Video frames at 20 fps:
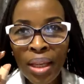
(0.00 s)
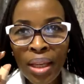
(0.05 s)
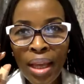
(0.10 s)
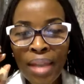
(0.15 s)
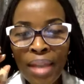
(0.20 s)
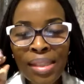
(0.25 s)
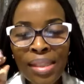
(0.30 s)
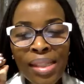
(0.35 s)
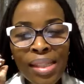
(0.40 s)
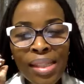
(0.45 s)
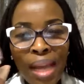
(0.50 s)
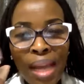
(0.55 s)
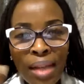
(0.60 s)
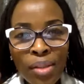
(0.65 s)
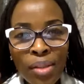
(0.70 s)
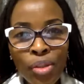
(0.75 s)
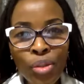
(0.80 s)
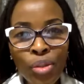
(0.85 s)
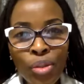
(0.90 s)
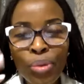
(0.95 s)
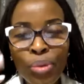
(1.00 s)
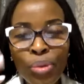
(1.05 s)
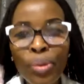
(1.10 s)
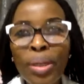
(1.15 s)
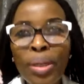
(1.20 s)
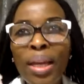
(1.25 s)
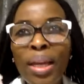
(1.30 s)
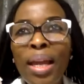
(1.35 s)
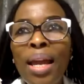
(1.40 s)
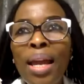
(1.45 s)
excites
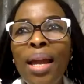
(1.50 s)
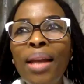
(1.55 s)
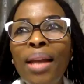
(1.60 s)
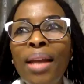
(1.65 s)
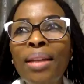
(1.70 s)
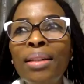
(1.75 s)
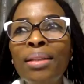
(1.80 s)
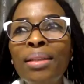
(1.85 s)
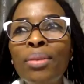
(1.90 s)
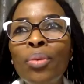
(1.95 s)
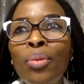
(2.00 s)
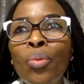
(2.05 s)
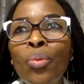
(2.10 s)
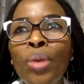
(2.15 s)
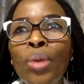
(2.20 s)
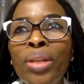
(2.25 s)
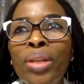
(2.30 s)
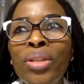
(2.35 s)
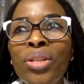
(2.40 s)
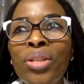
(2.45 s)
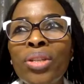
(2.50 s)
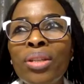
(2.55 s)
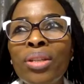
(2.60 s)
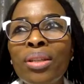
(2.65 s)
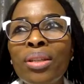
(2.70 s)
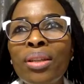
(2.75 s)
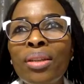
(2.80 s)
you and which